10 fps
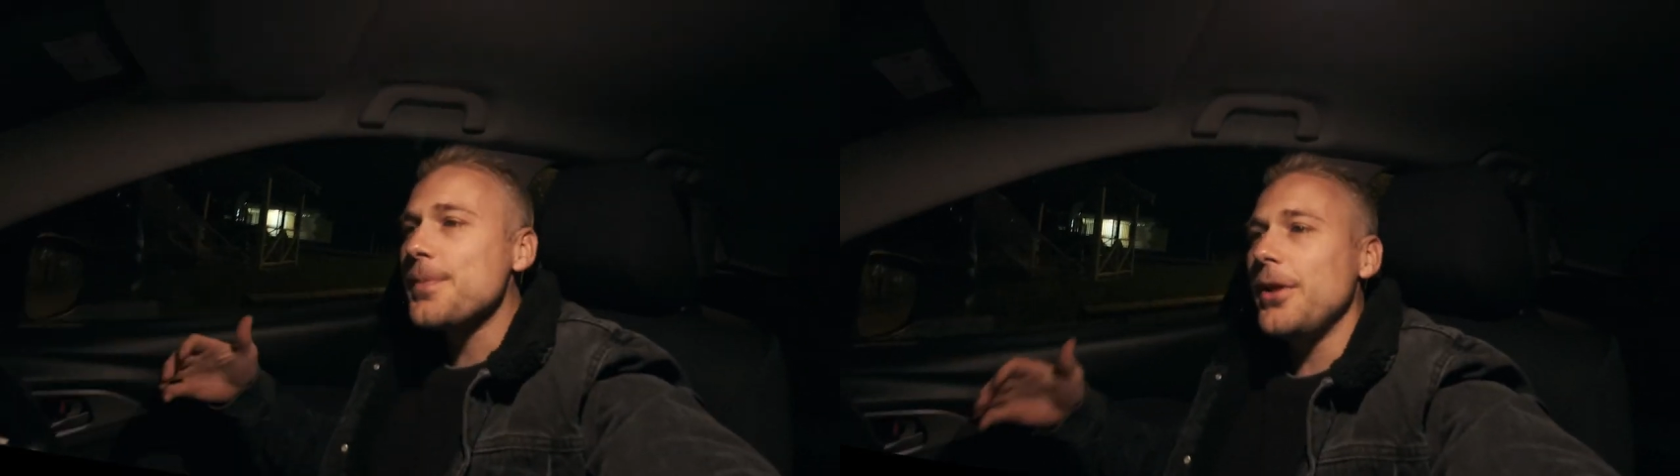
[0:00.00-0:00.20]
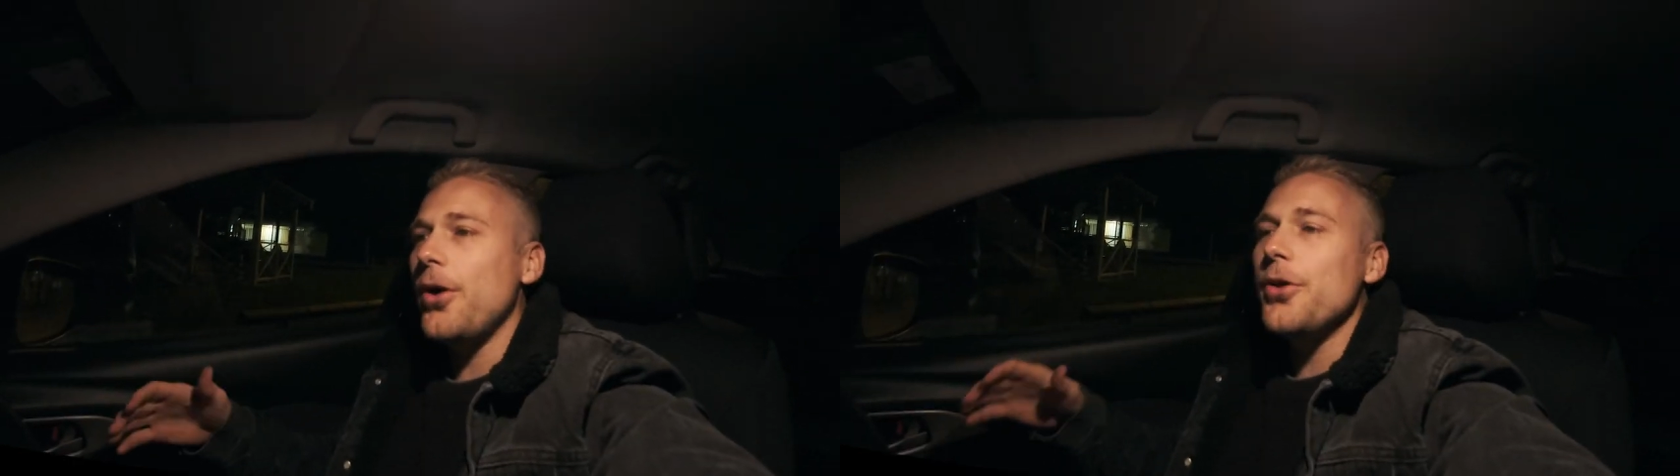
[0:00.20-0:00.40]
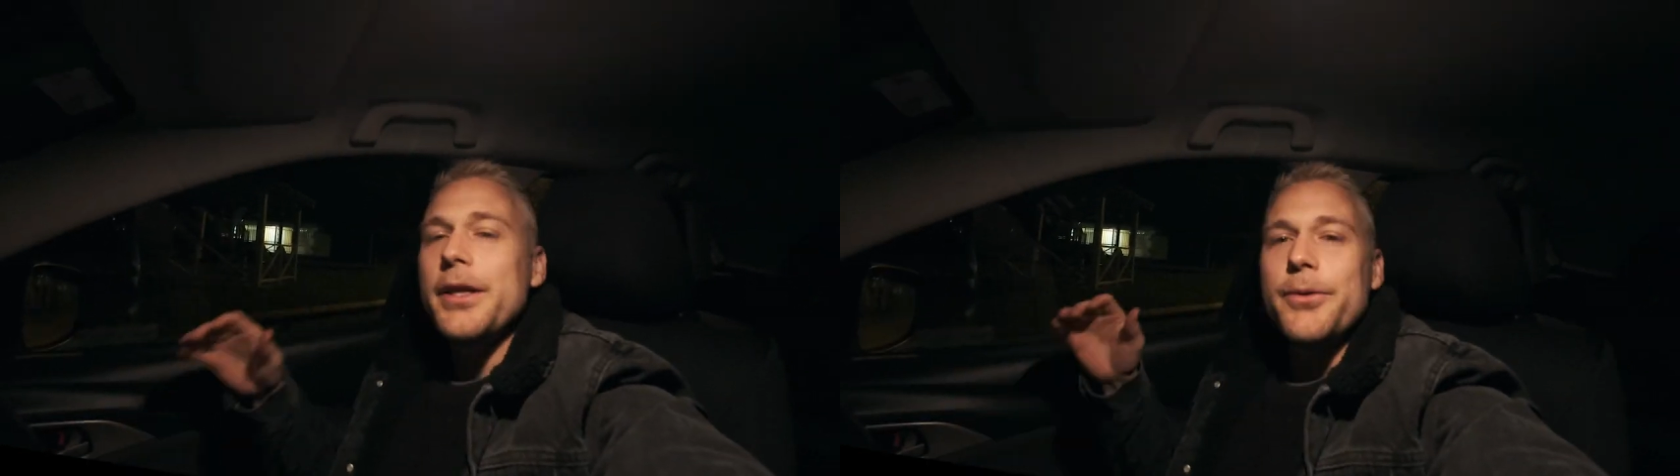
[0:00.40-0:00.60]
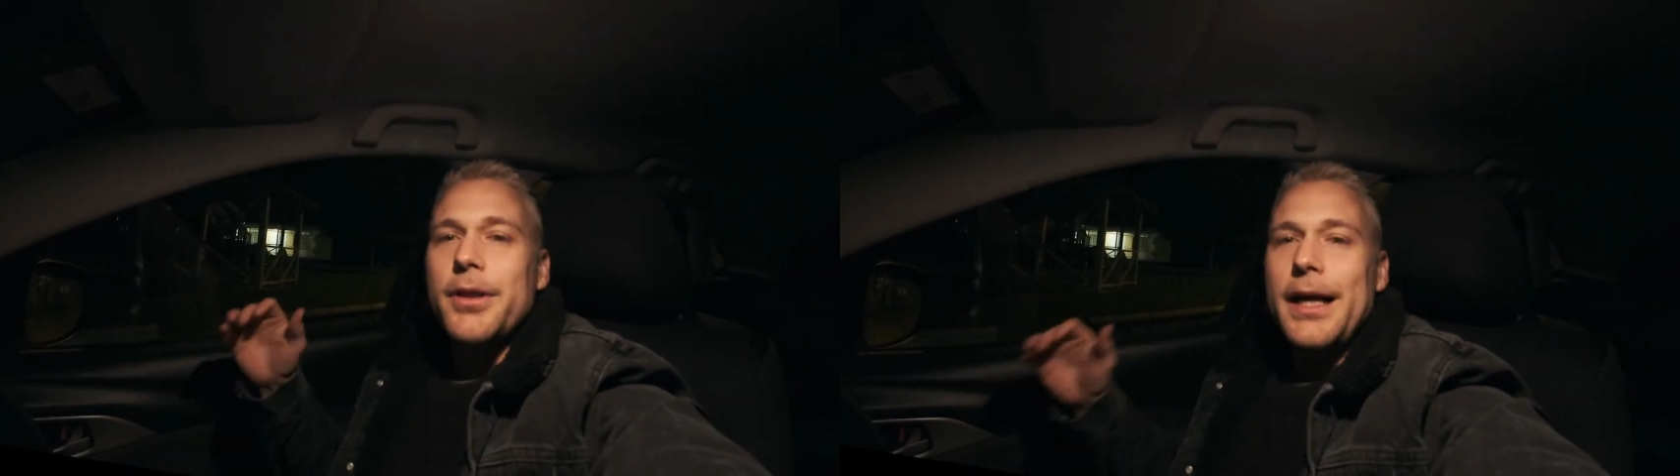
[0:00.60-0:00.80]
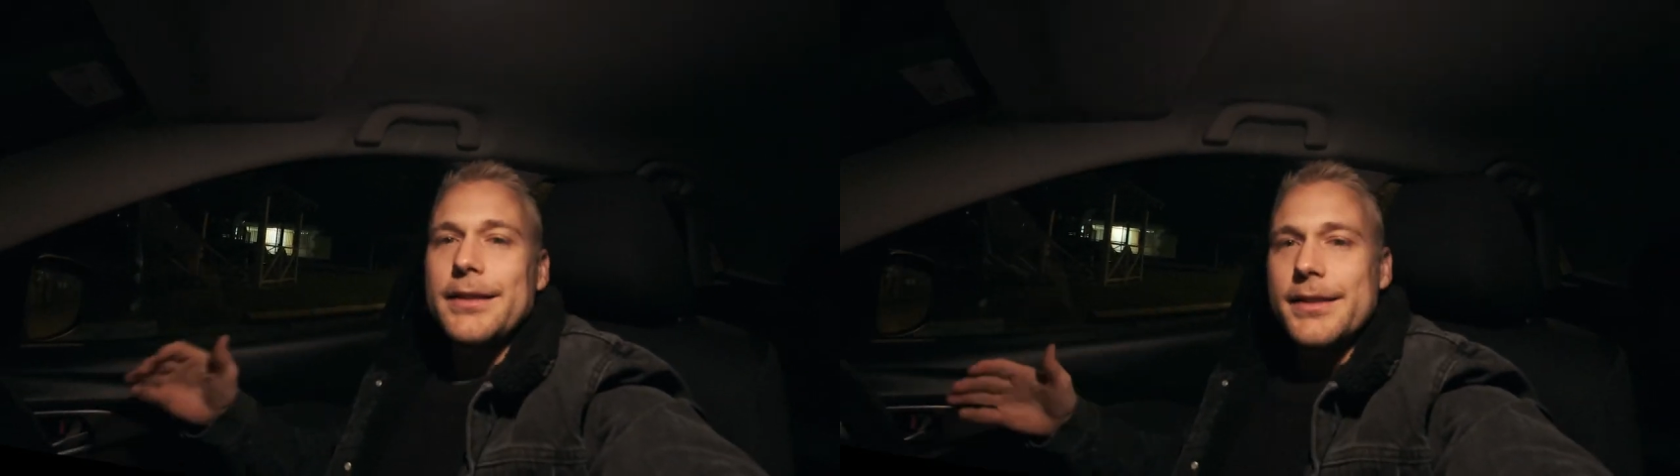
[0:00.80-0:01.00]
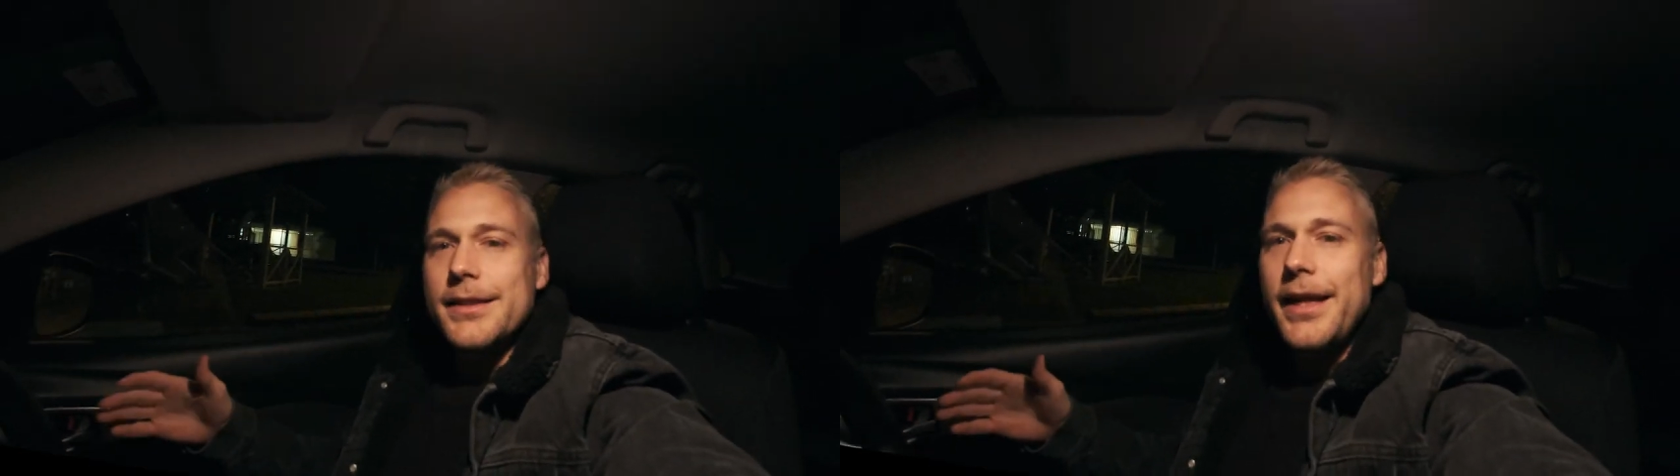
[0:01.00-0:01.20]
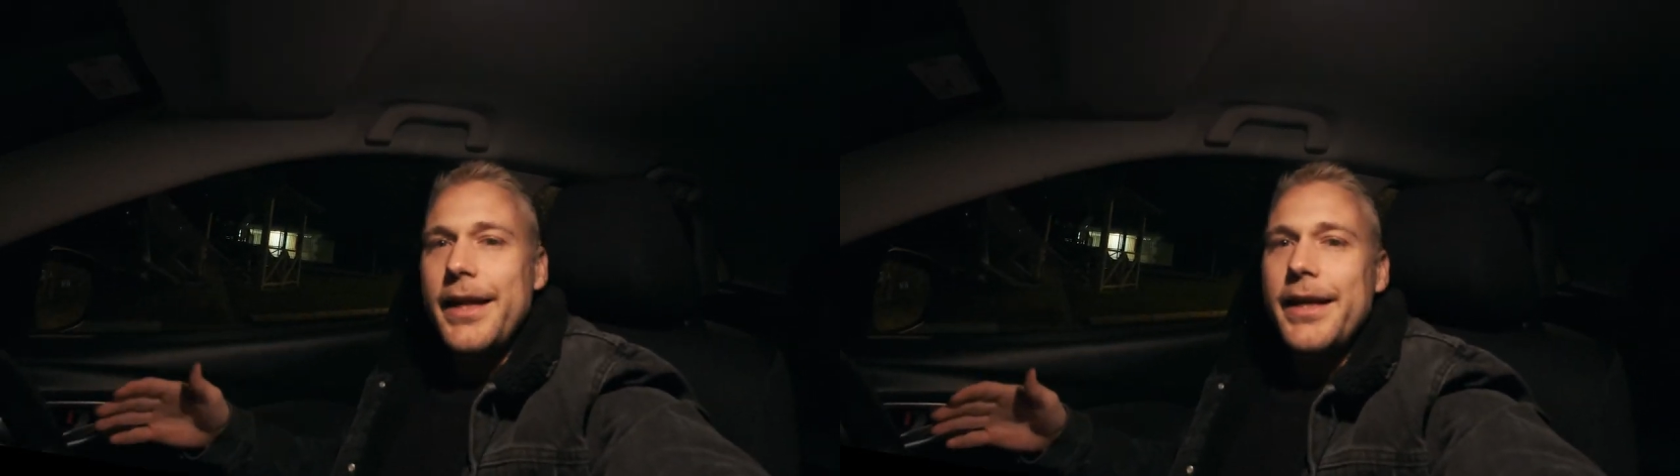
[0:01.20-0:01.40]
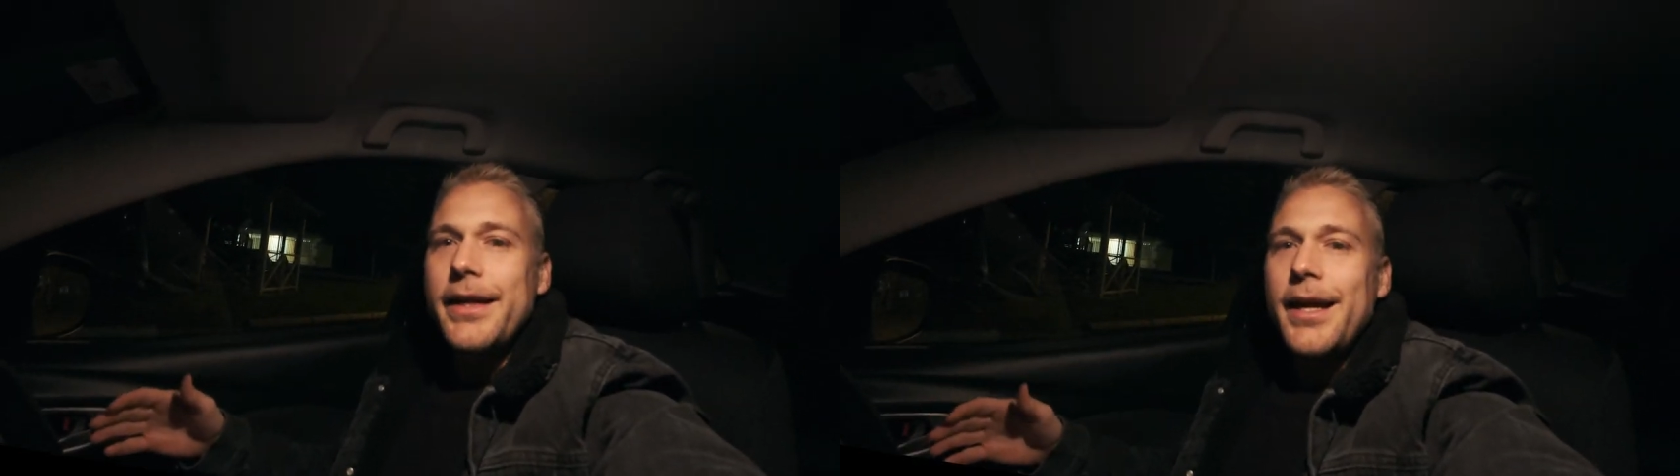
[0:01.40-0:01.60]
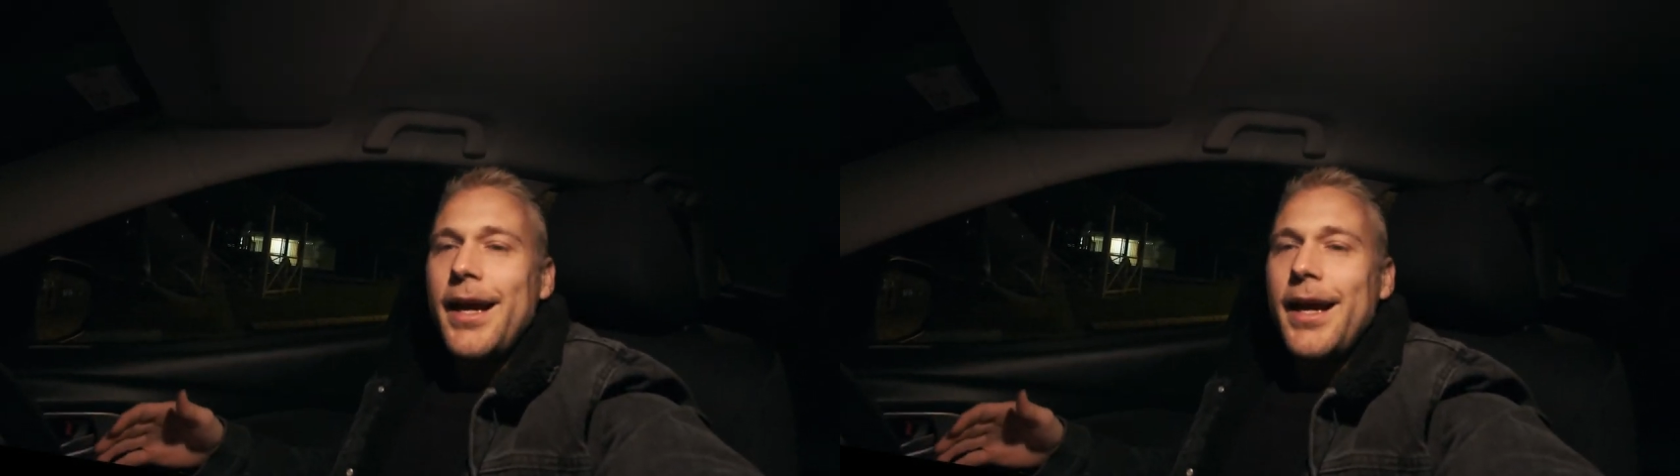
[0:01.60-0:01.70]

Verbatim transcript: below that you'd like to see.